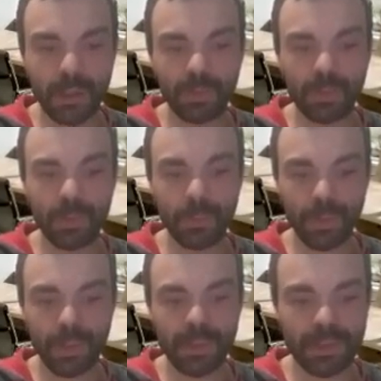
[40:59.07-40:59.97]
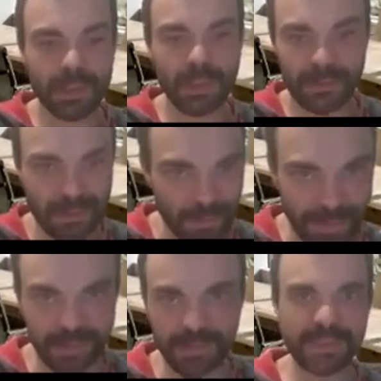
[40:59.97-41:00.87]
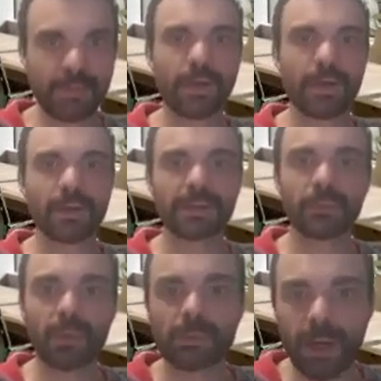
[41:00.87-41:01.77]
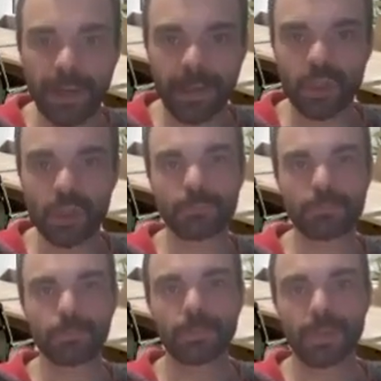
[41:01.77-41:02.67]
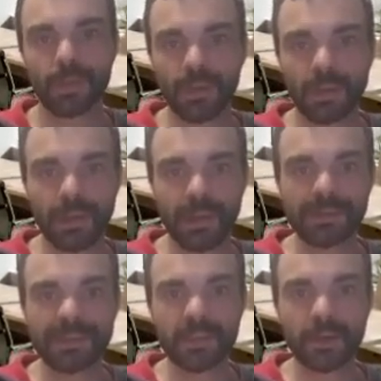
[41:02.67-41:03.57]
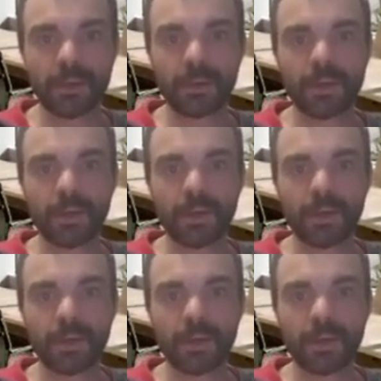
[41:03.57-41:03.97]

we were putting it directly somewhere else. It was one action. And so